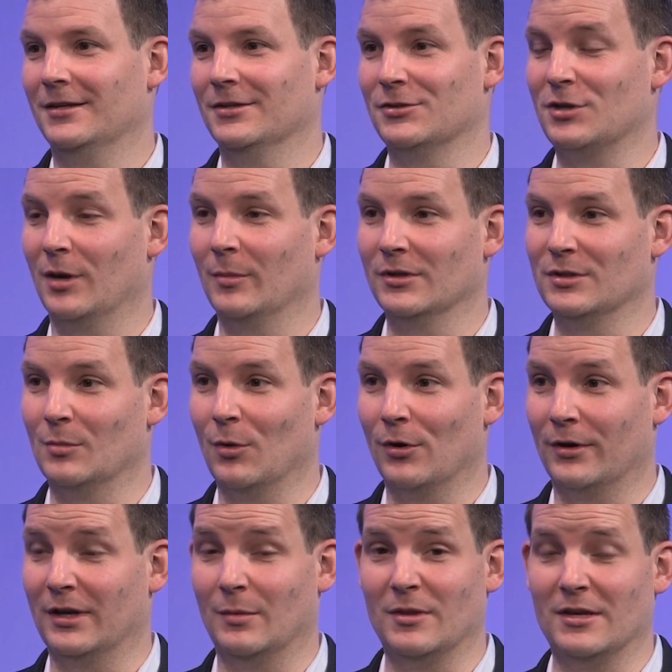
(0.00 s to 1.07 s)
is coming to
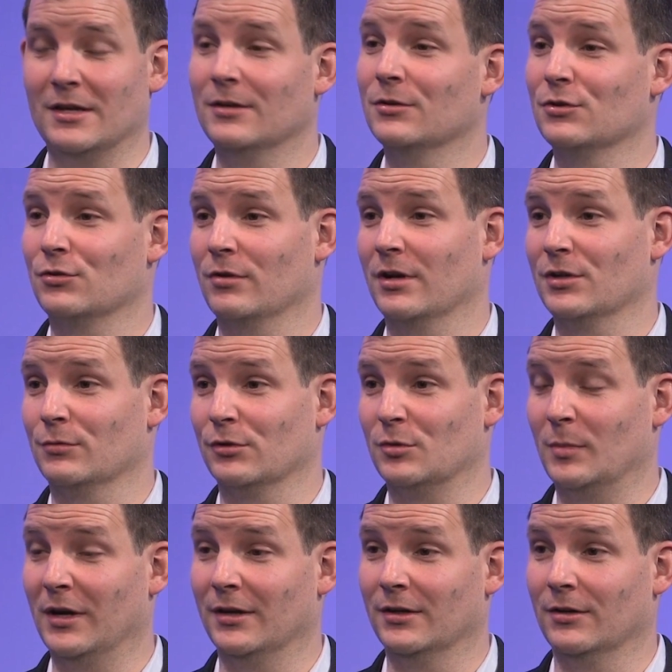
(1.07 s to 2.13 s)
market, the industry has
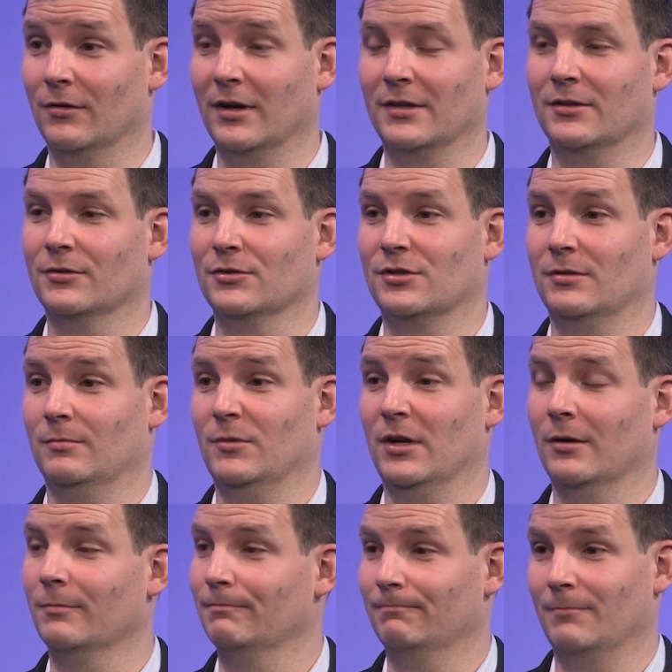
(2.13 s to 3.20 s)
responded, right? There's,
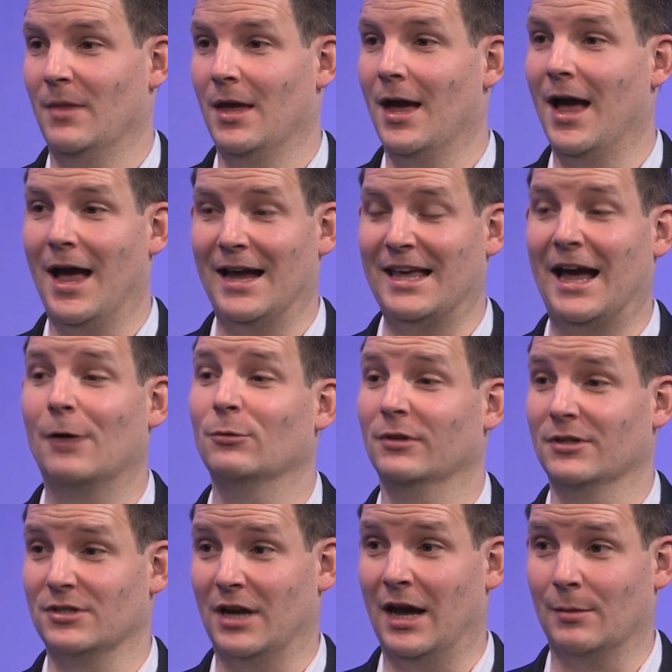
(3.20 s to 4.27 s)

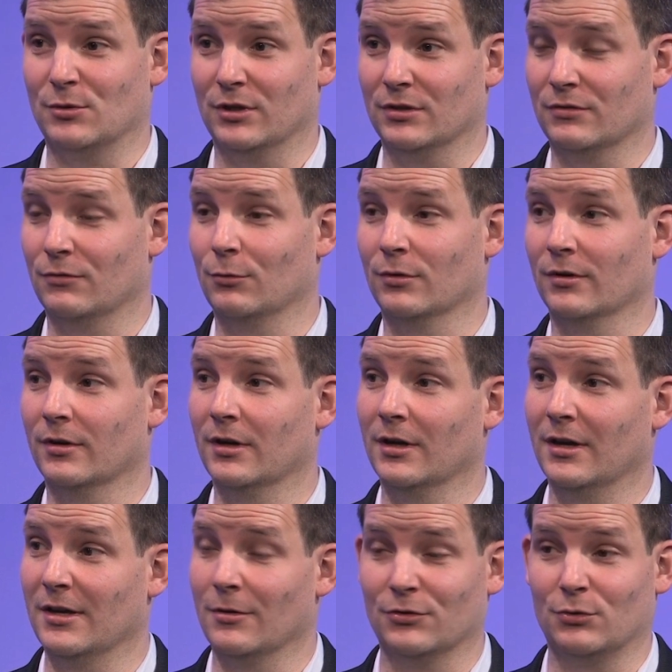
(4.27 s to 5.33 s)
countless options for
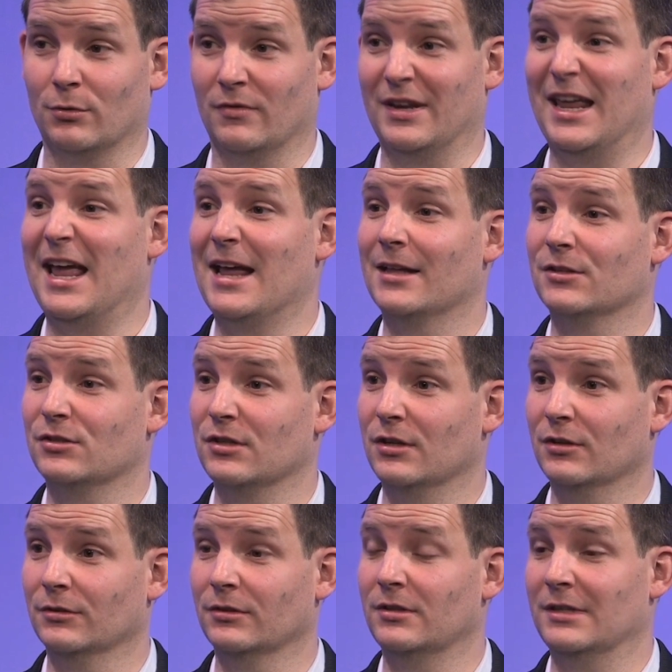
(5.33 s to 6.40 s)
sort of enhanced yield